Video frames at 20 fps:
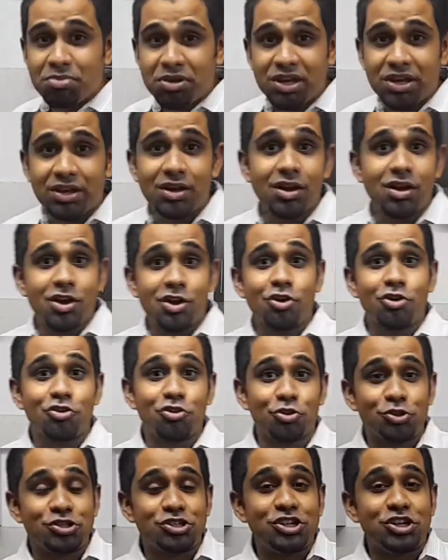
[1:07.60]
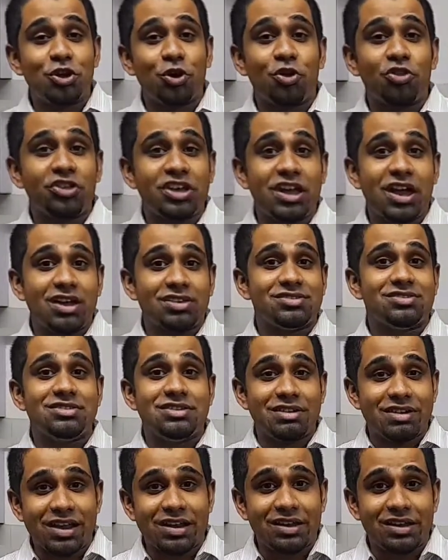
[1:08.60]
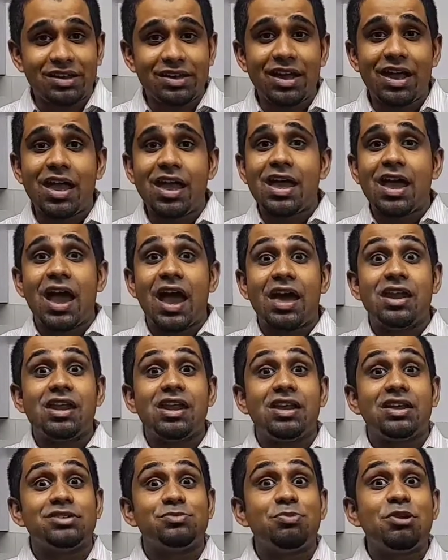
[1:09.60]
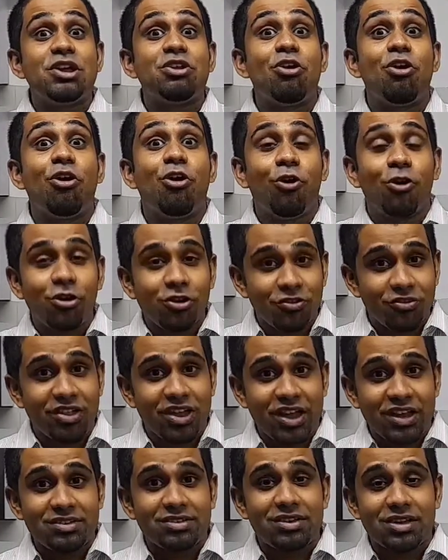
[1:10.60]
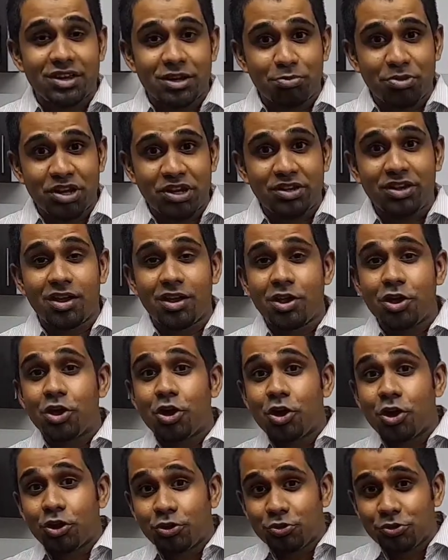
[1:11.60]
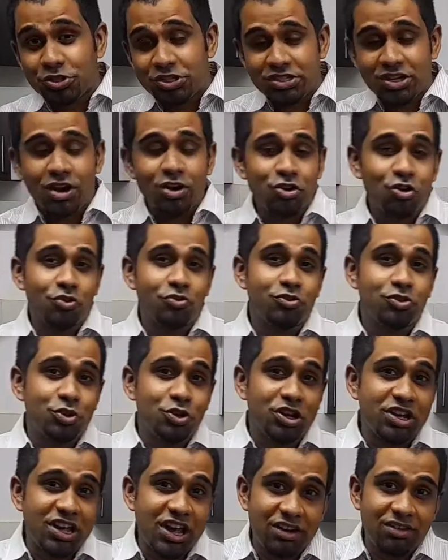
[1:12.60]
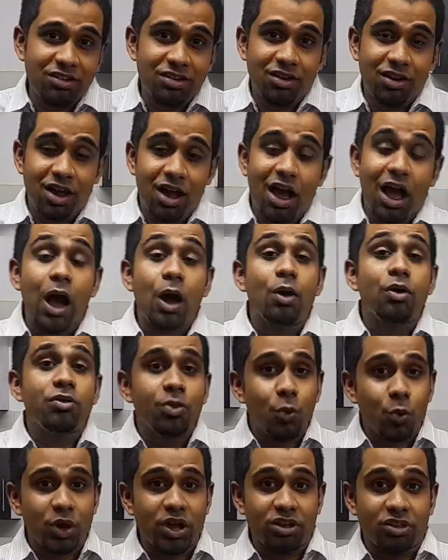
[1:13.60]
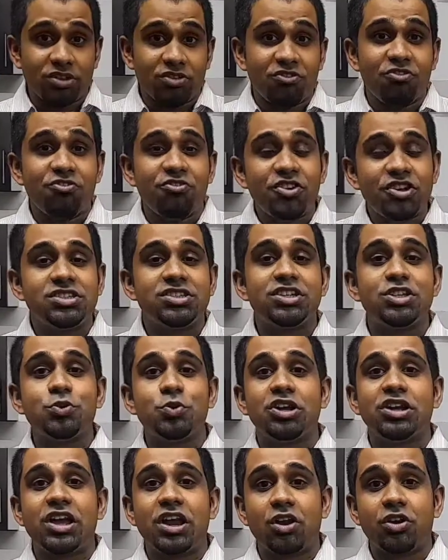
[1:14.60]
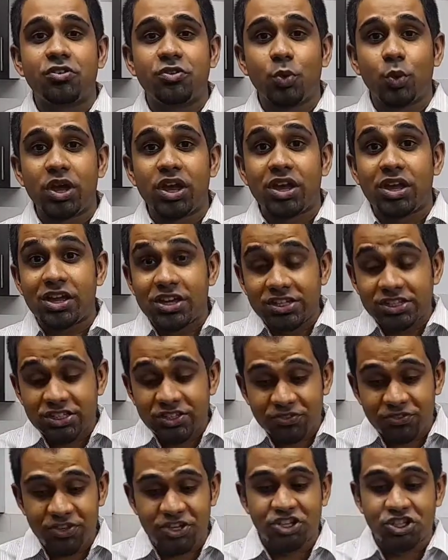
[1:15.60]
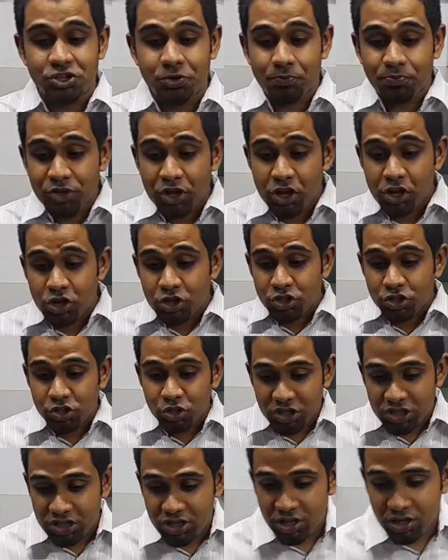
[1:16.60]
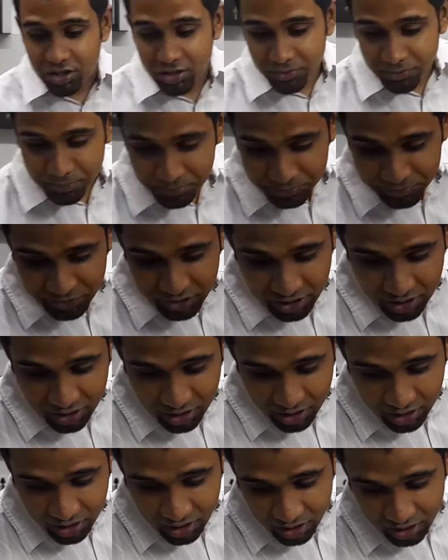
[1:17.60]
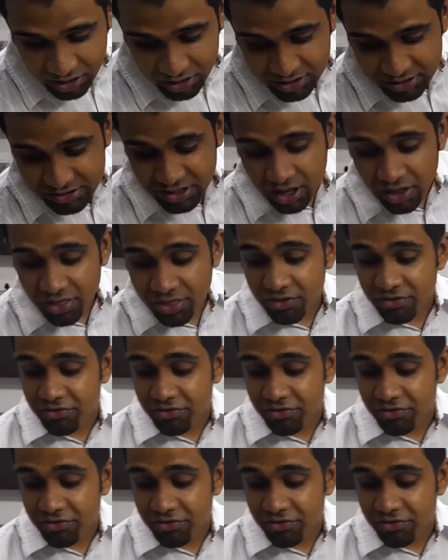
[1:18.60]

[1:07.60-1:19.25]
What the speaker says: being roasted on the gas directly, and I'll explain all of that in a bit. To start off, to get out of the way, the first thing you want to get out of the way is the fish. So here is the